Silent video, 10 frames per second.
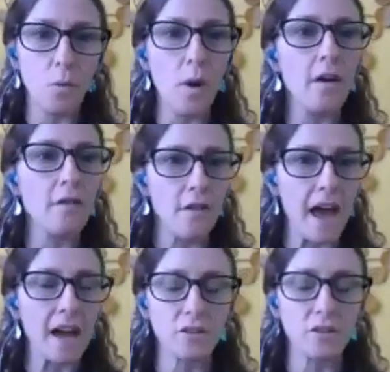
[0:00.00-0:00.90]
you know what
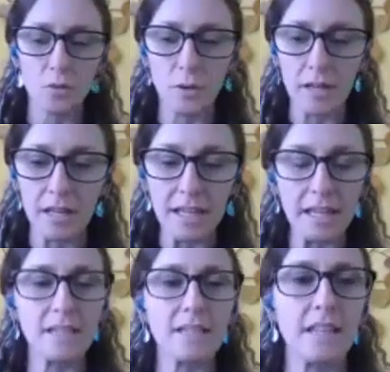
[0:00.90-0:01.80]
factors really
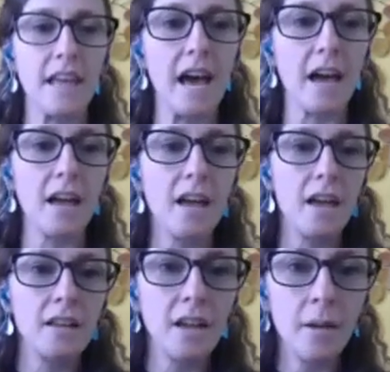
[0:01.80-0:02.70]
lead to that,
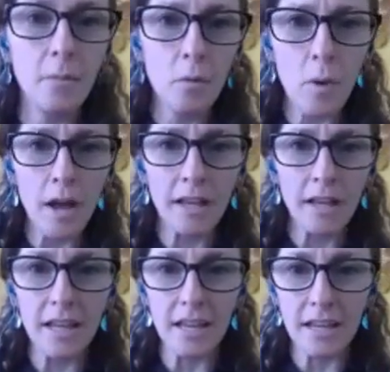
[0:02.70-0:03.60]
Number
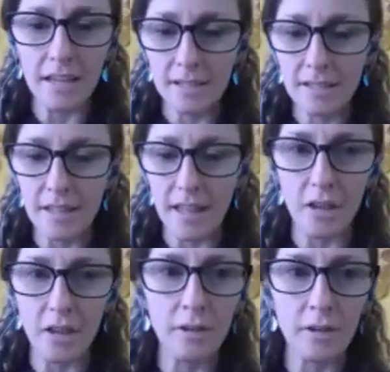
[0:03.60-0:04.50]
one is
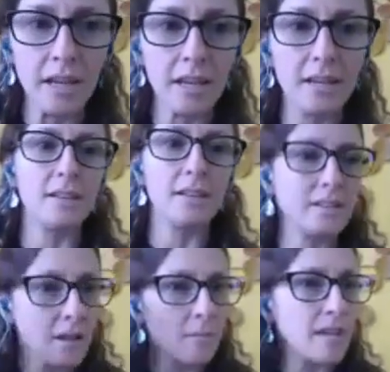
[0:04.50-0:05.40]
that you need
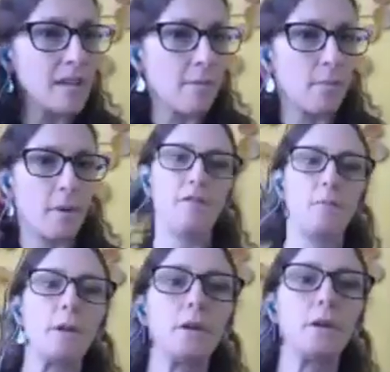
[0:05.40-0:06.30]
some type
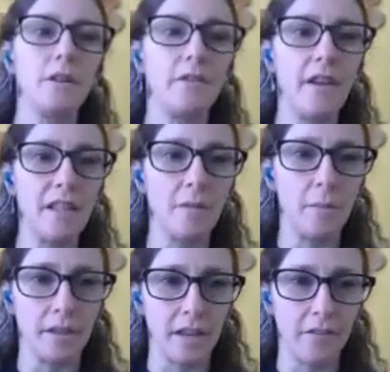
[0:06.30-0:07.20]
of pollutant
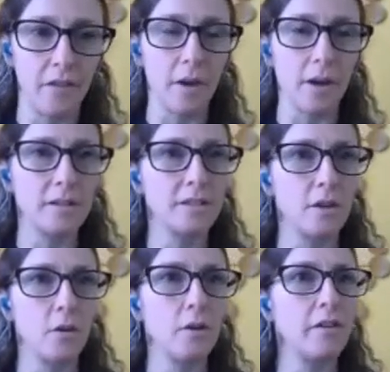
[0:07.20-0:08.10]
availability, if you will.
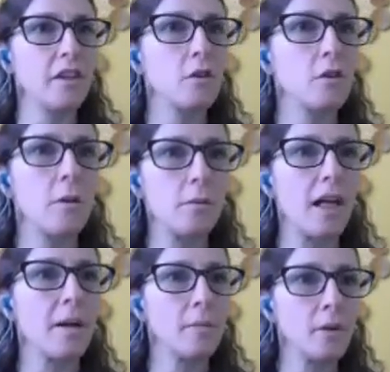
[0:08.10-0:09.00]
So you've either
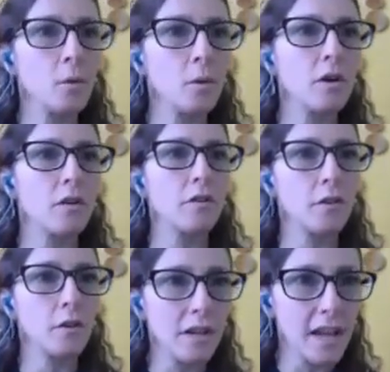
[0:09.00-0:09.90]
applied manure
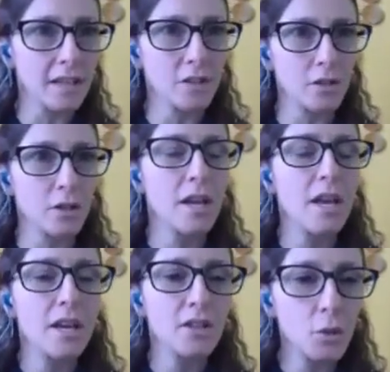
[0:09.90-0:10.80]
or fertilizer
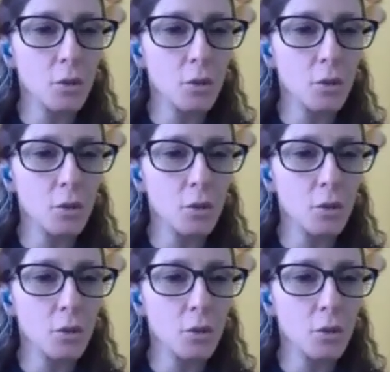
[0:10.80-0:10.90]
